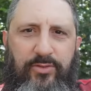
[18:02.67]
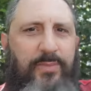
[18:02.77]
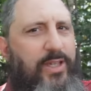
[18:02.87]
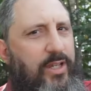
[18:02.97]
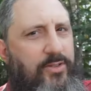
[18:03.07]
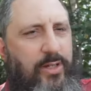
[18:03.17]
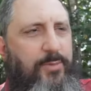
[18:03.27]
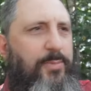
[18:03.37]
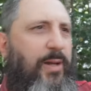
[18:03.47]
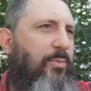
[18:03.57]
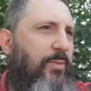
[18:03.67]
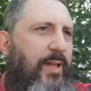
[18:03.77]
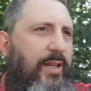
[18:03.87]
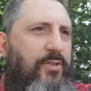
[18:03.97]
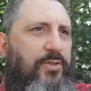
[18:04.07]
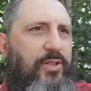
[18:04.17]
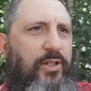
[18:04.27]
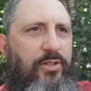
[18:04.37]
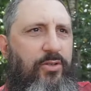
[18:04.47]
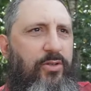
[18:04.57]
From the King James Bible, I'm not
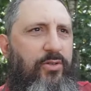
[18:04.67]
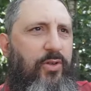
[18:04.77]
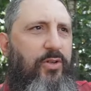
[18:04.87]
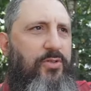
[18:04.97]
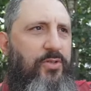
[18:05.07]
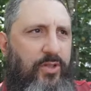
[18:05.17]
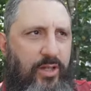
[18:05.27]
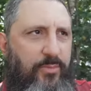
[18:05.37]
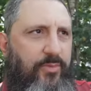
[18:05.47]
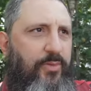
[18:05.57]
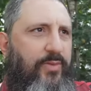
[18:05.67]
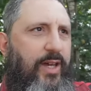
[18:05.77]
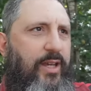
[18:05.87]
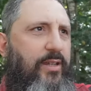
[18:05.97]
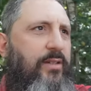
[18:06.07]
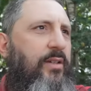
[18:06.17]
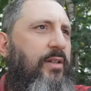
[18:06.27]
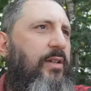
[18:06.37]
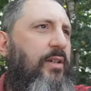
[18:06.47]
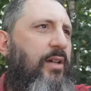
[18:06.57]
interested in your new versions that come from the Vatican.
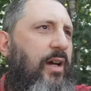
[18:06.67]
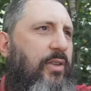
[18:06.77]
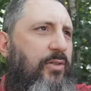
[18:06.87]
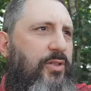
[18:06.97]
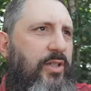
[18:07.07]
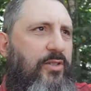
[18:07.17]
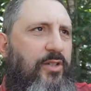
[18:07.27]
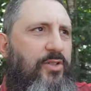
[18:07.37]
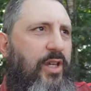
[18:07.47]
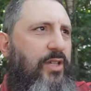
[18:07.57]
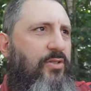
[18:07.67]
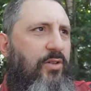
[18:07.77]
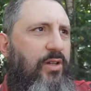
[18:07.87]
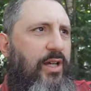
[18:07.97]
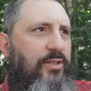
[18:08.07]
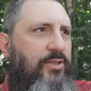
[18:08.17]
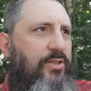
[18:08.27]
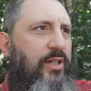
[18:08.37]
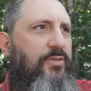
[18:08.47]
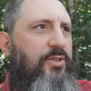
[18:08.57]
Uh, those things, they change all kinds of
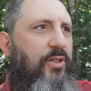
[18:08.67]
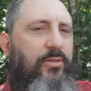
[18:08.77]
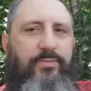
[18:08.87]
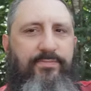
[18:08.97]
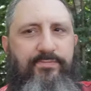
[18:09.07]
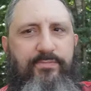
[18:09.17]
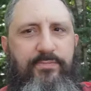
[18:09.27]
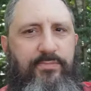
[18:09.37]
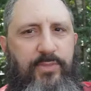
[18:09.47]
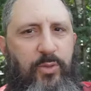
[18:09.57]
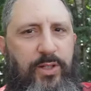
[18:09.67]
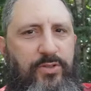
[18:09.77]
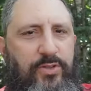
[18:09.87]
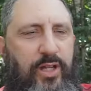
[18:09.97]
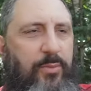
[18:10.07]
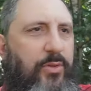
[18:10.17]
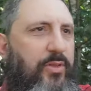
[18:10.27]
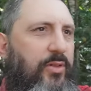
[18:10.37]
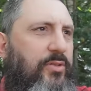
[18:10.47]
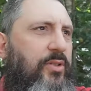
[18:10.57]
stuff, so don't waste your time
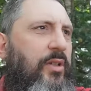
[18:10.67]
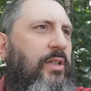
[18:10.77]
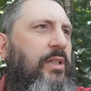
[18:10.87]
with those.